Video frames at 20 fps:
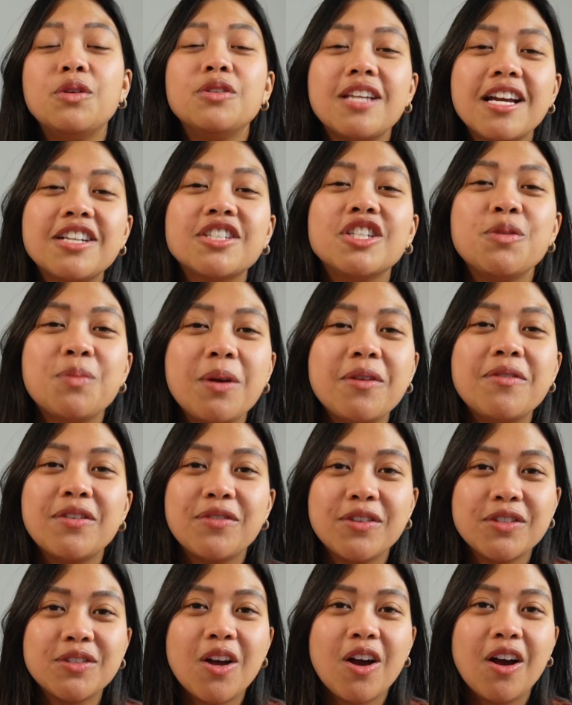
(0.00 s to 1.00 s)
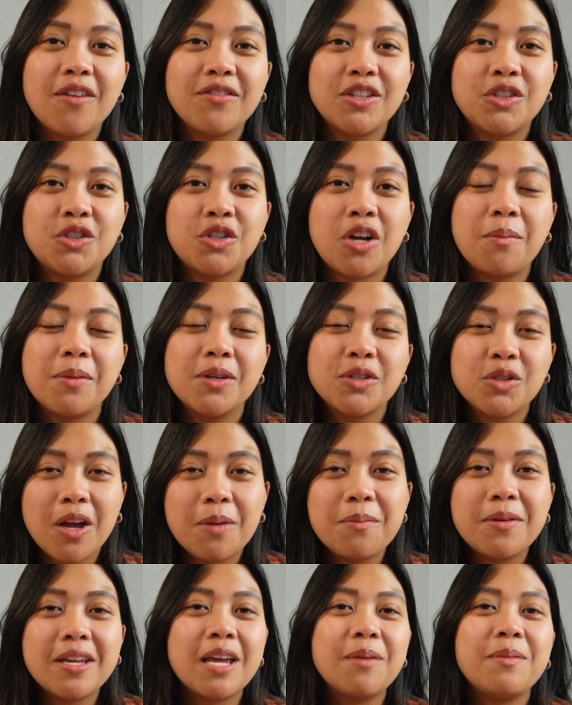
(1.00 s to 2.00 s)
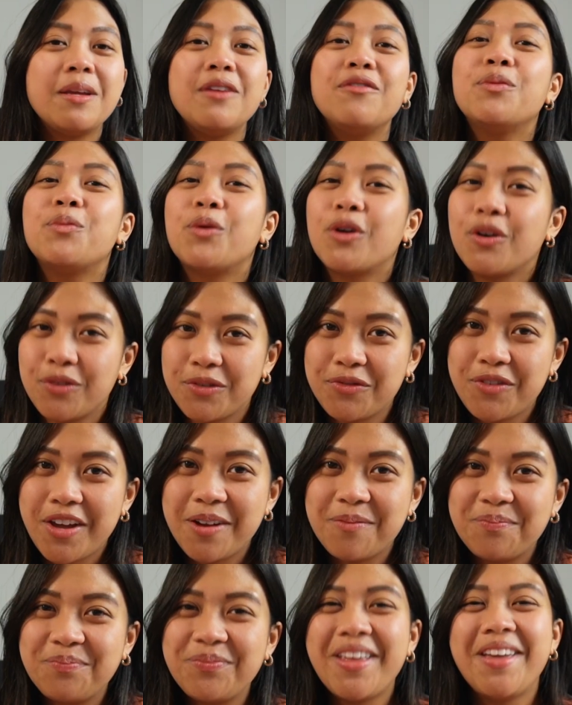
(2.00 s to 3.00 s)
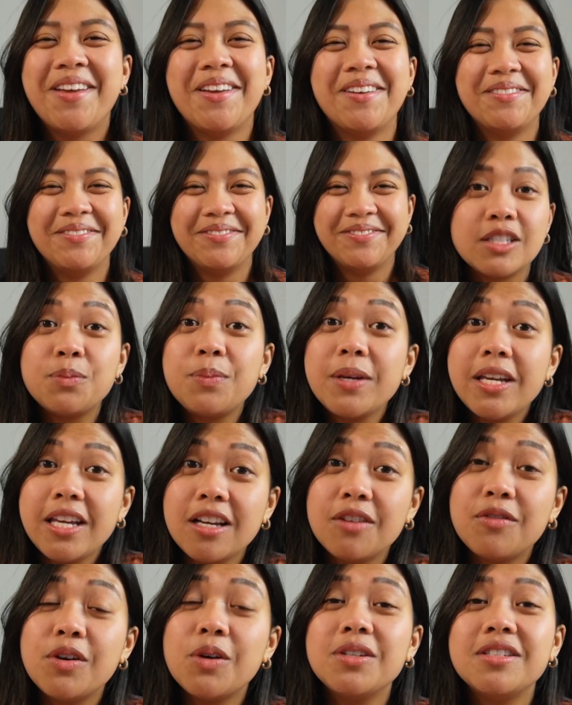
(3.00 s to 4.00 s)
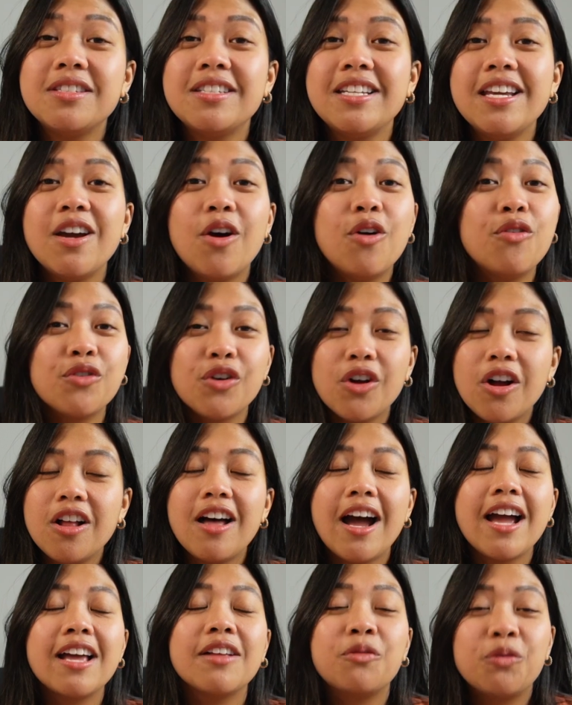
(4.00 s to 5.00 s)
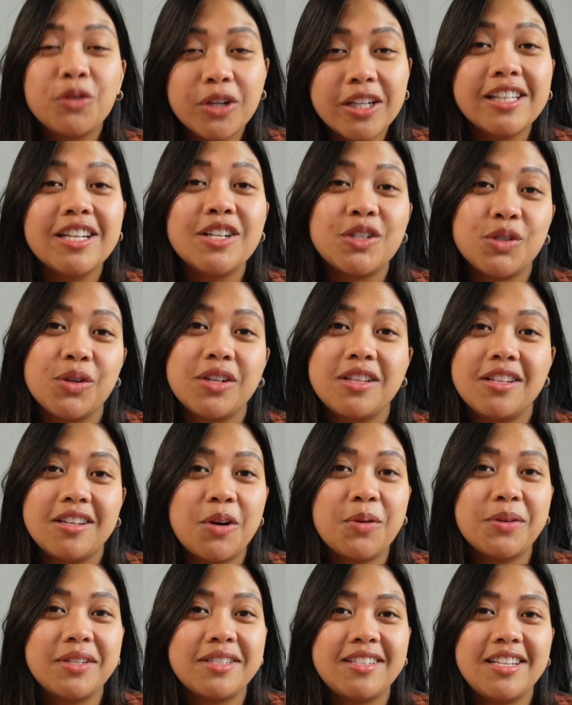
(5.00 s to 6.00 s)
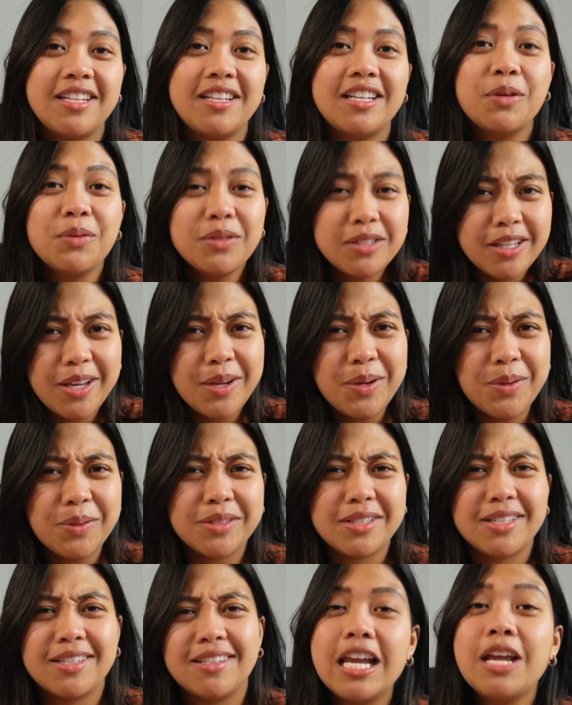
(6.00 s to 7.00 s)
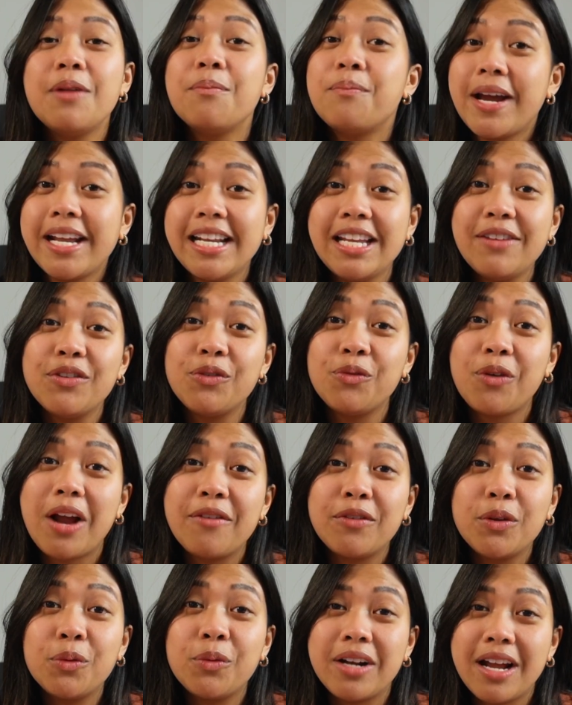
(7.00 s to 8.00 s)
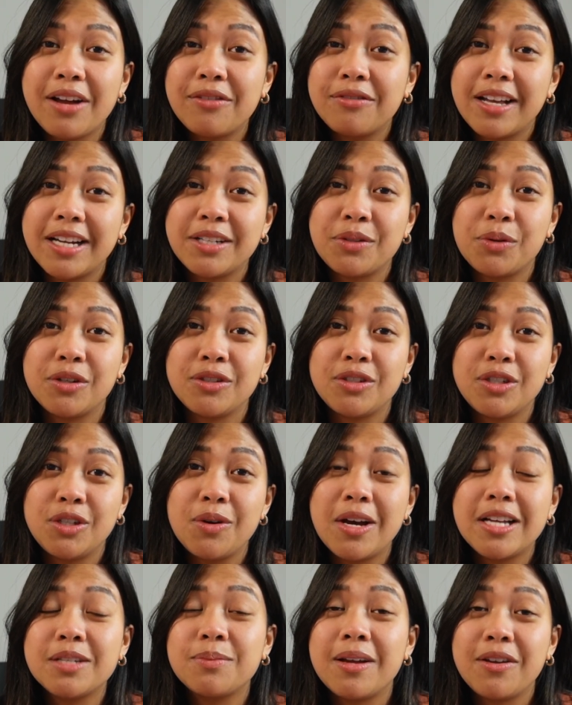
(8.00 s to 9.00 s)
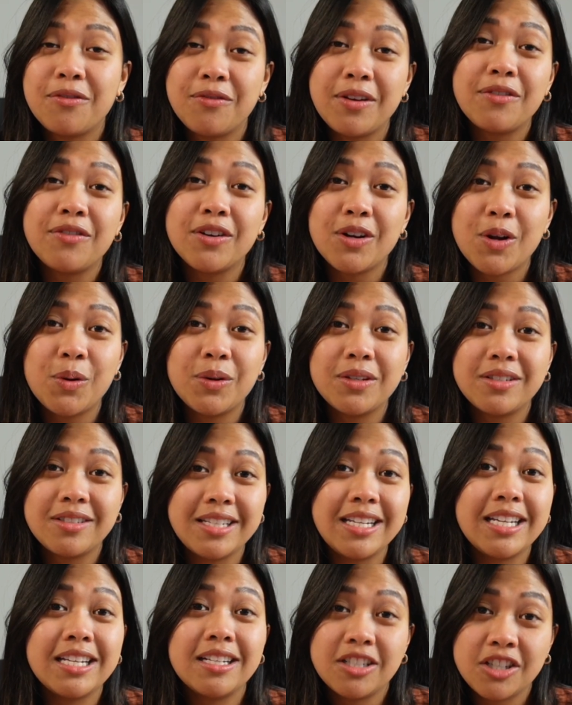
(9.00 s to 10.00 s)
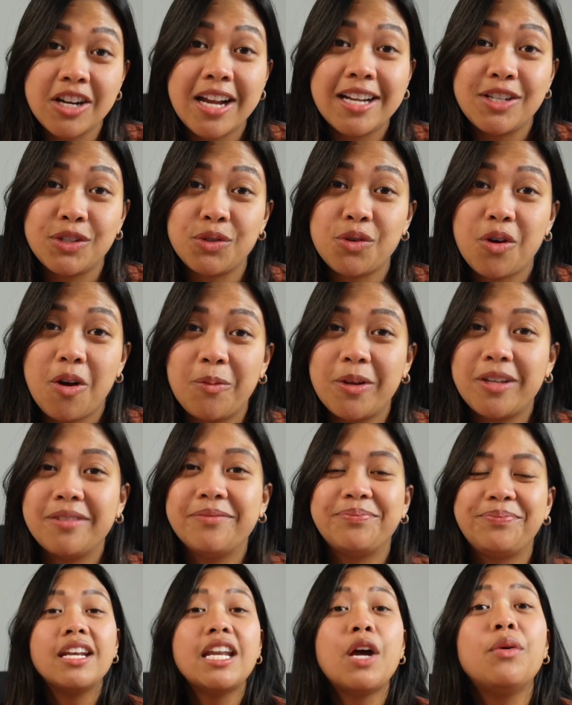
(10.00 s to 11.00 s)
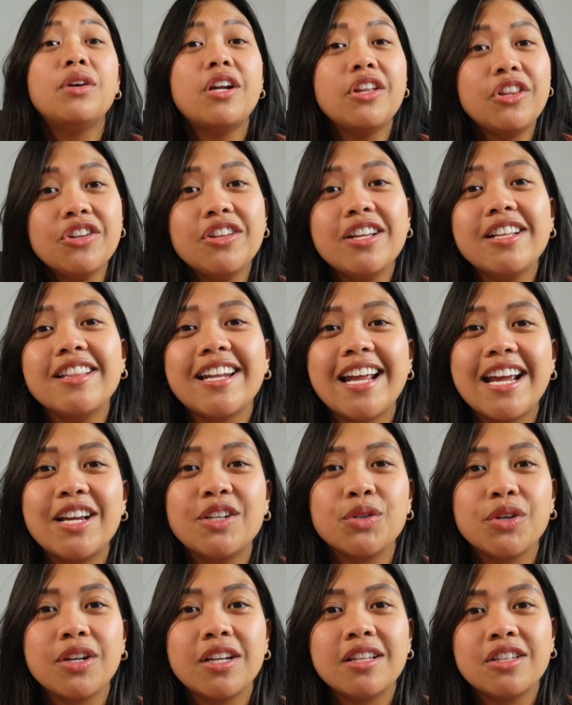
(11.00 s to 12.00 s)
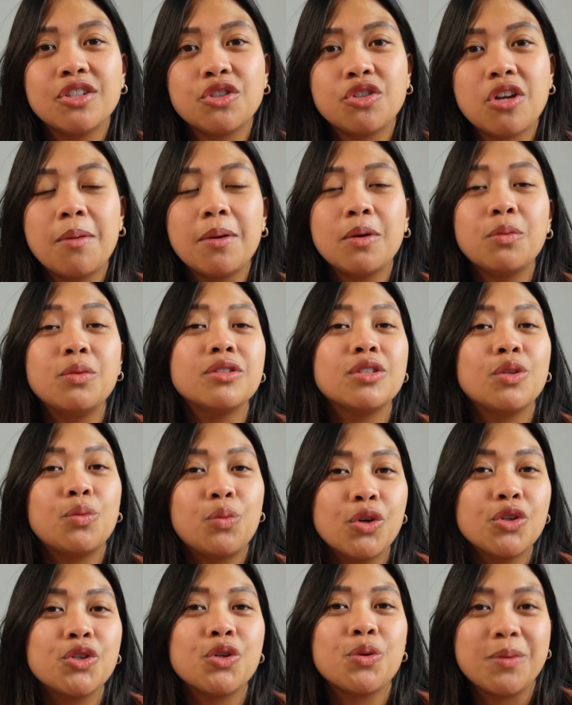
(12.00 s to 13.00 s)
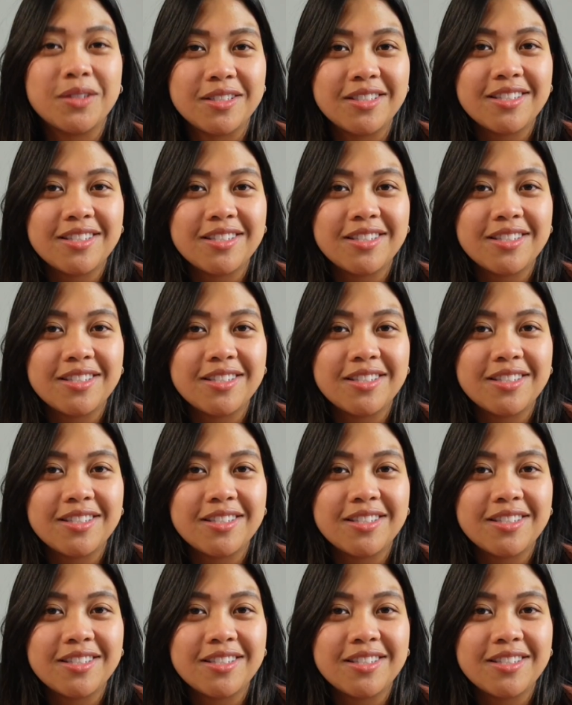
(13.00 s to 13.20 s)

was actually my favorite song of the drama, so I became even more of a fan. Speaking of OST, overall, I really enjoyed the OST. It was cute! It might even rival When I Fly Towards You as my favorite OST in a Chinese drama. Now, another thing that I enjoyed in this drama was the wardrobe and